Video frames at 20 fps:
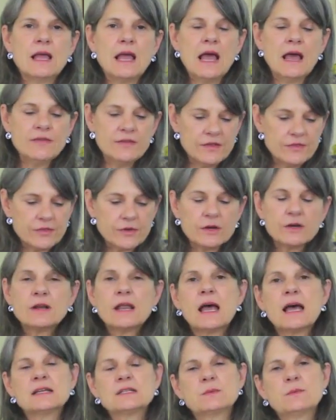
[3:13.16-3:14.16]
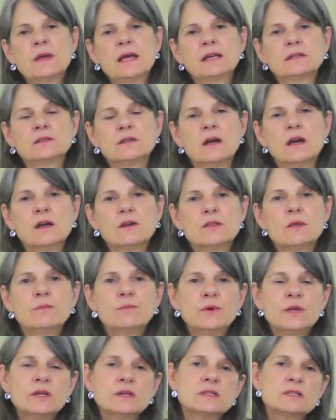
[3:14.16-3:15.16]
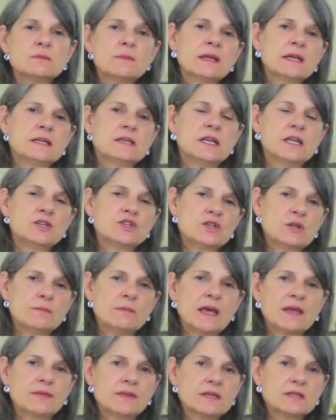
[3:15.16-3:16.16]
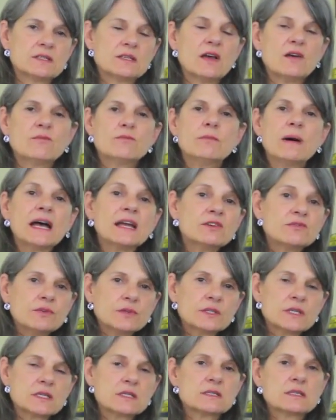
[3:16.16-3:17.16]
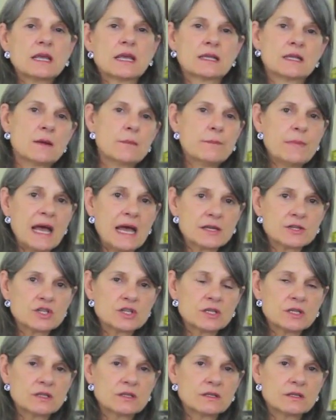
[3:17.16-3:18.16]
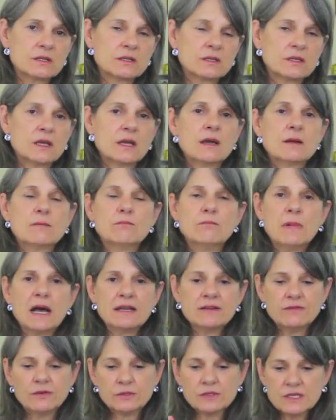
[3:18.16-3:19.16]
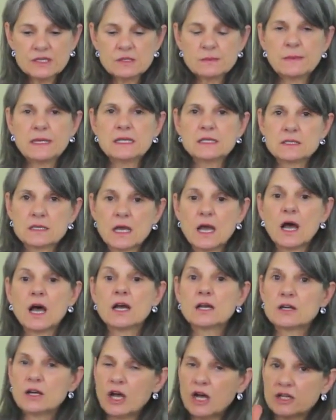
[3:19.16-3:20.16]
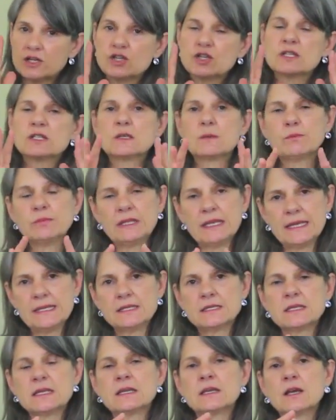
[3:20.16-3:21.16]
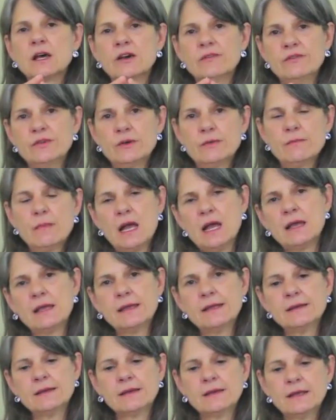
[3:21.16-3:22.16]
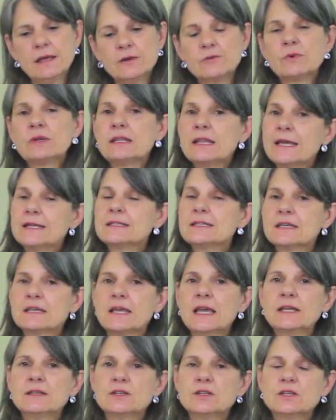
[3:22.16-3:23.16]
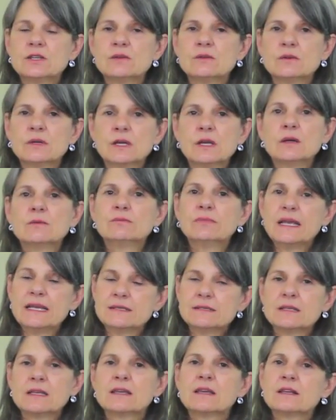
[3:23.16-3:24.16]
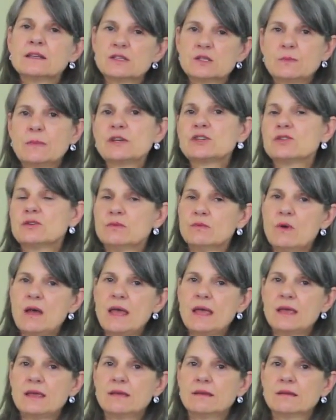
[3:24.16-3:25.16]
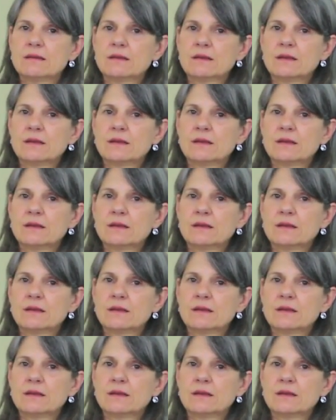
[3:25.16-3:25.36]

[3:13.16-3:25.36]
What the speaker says: And the third aspect are the Buddhist meditation methods of mindfulness and compassion. Mindfulness means a conscious placing of your mind and relates again to placing in a special way.